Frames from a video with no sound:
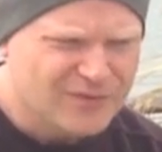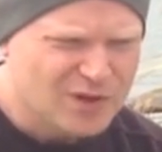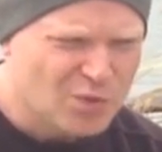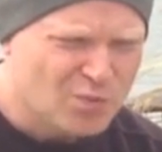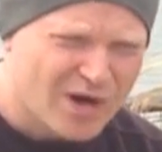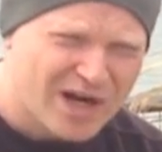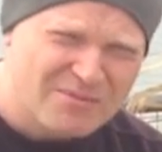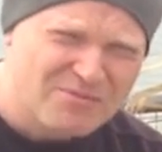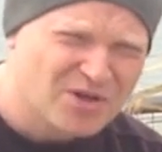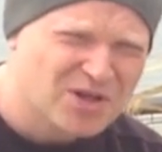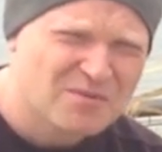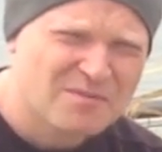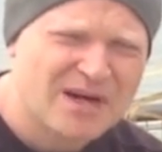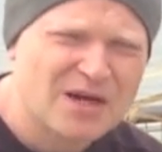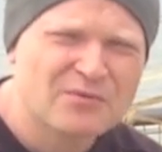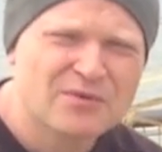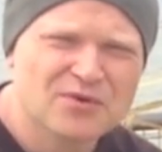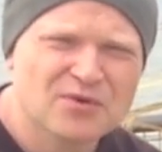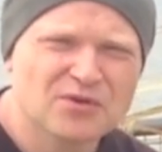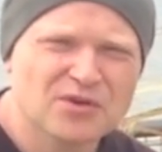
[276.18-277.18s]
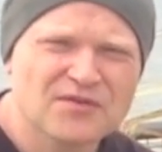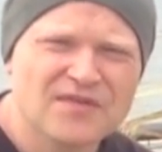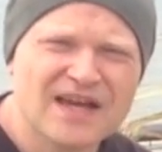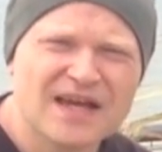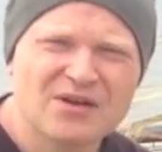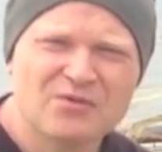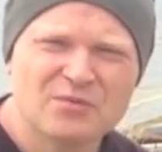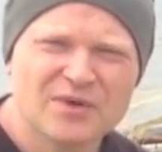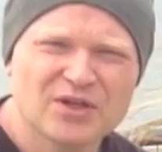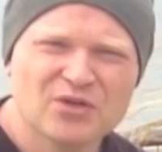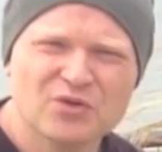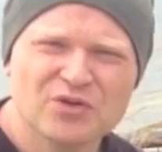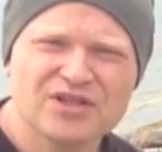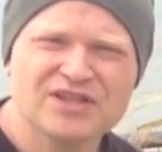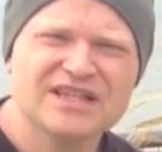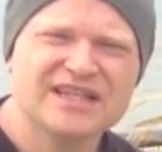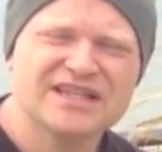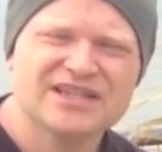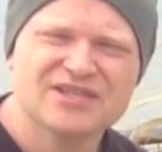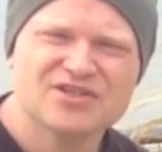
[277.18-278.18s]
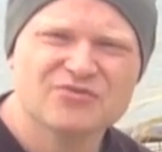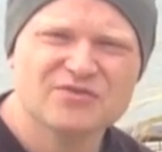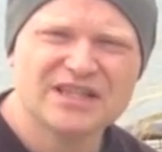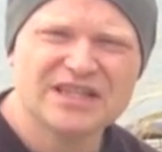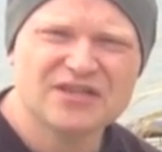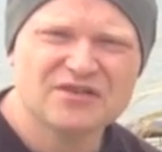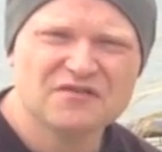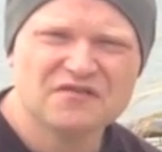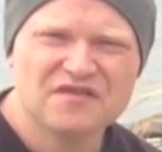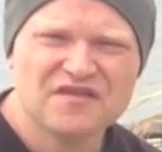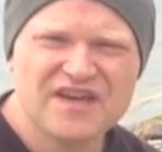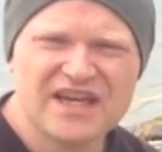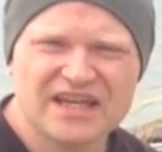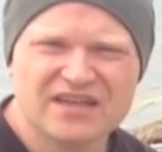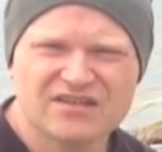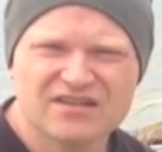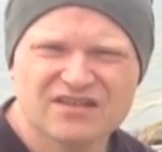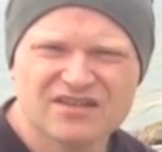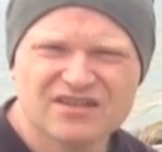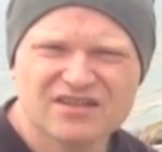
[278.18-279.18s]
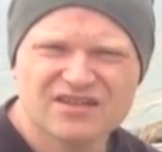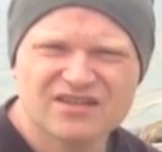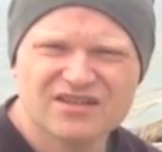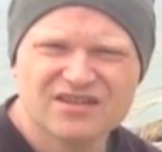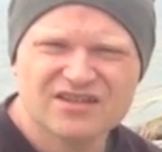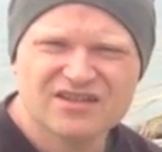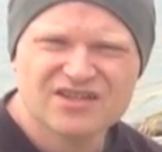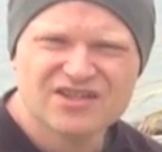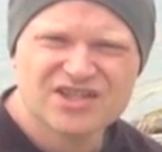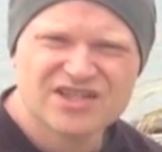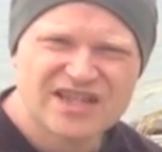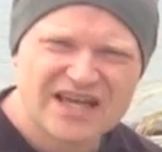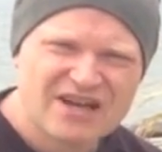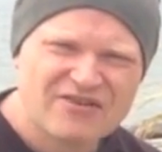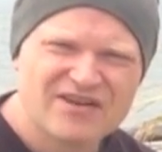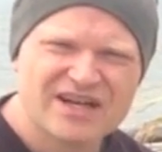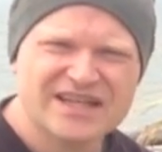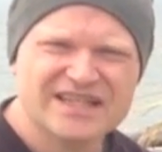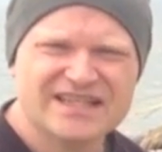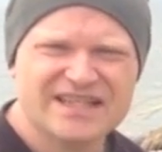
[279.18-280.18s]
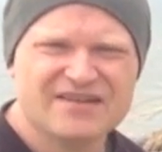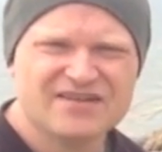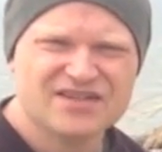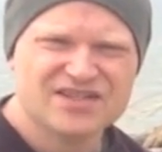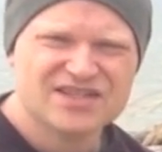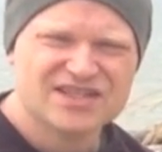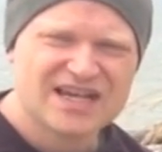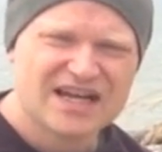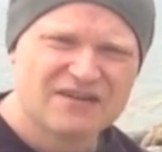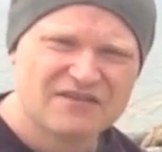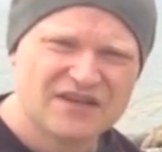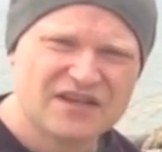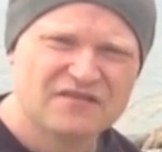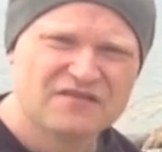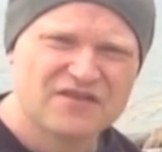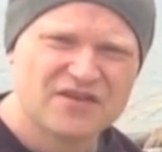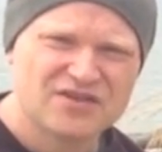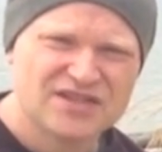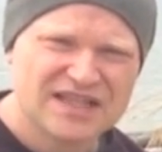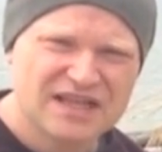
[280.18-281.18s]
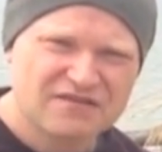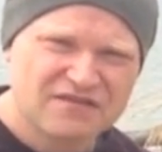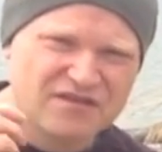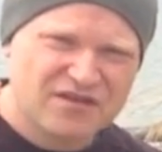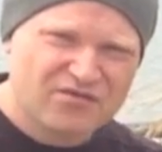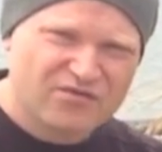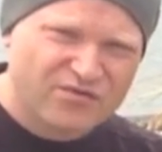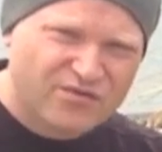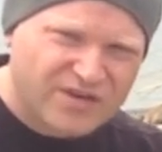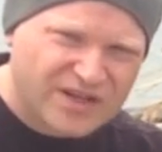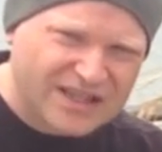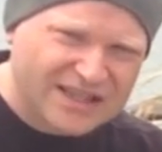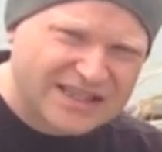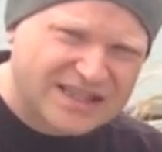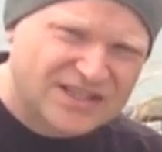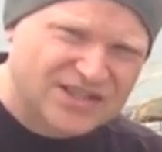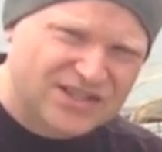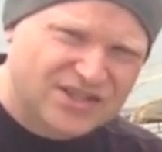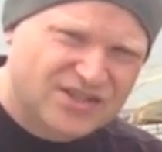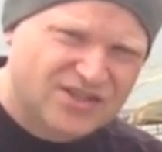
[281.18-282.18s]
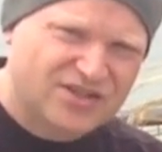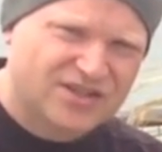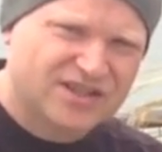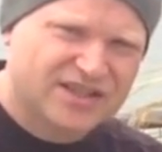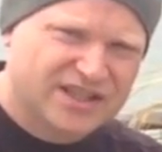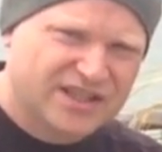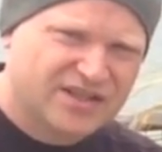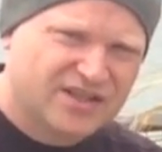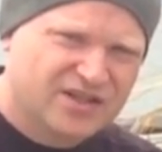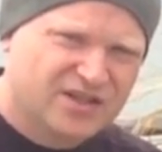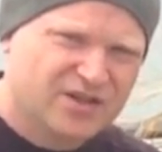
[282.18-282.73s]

why muck about with all of that when all you need is a really good fit? So their idea is to have earphones that fit really snugly